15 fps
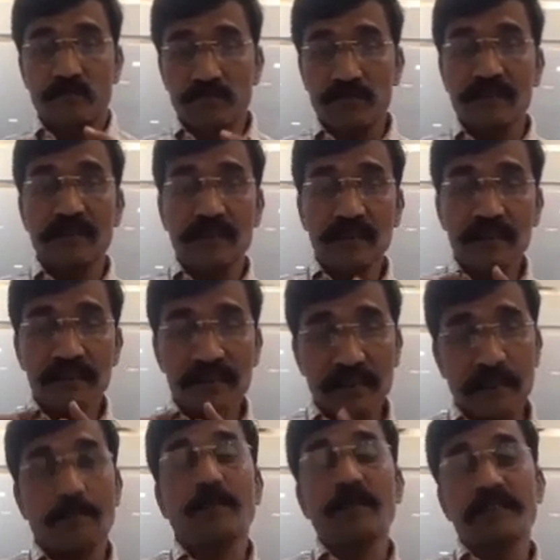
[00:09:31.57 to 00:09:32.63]
with the
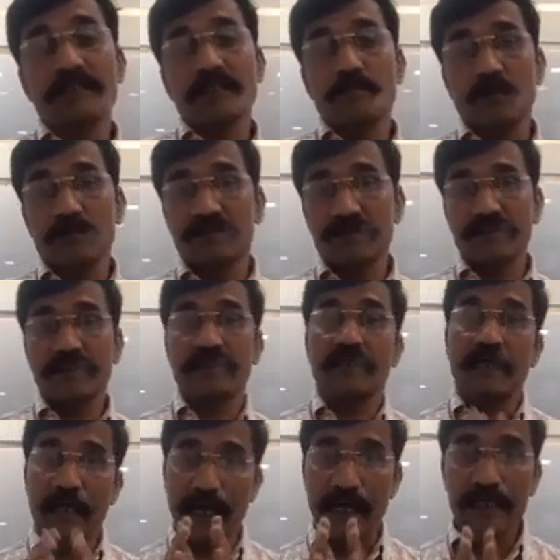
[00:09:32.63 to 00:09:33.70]
scaphoid tuberosity
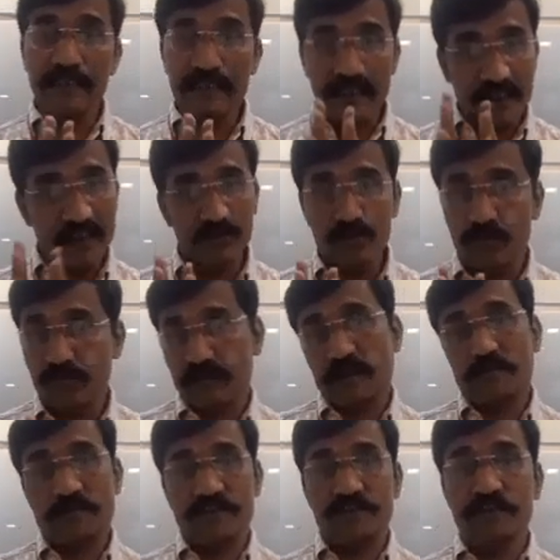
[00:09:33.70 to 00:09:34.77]
and the ridge of
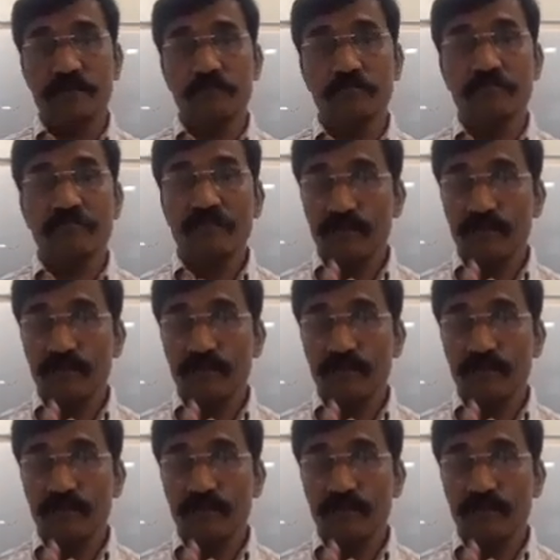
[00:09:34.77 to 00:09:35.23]
trapezium,